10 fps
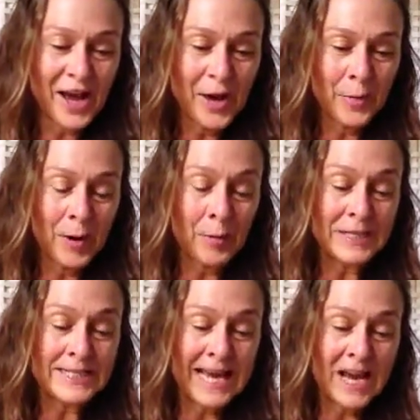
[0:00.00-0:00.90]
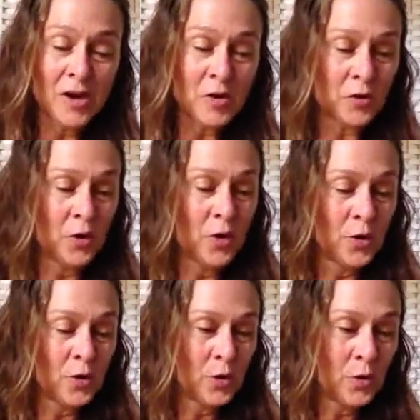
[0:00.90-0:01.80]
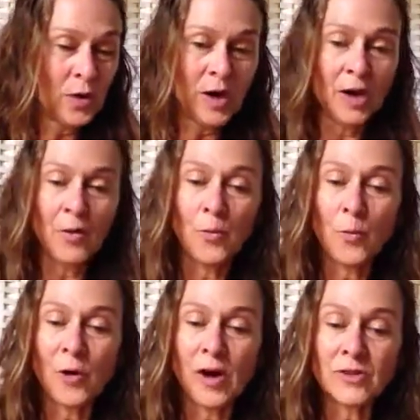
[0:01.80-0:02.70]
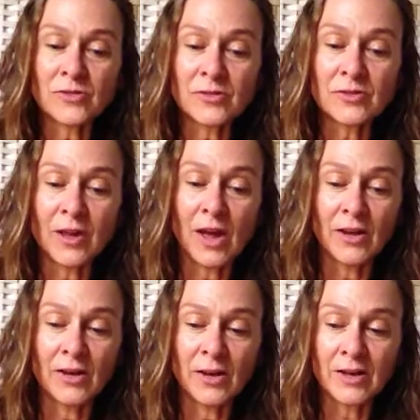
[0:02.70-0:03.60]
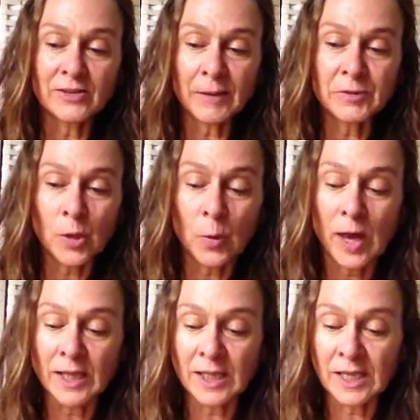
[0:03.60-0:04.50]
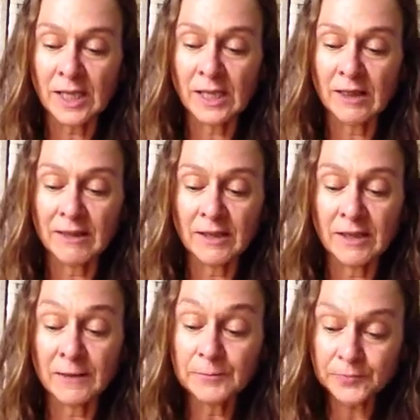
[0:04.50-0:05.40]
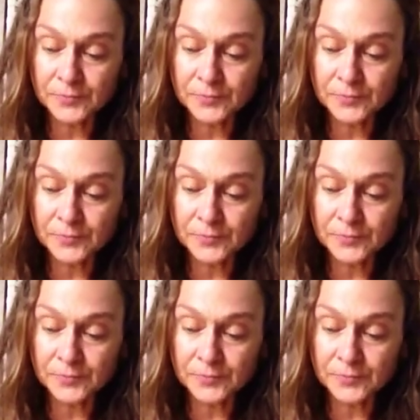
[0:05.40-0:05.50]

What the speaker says: what went down was then subsequently the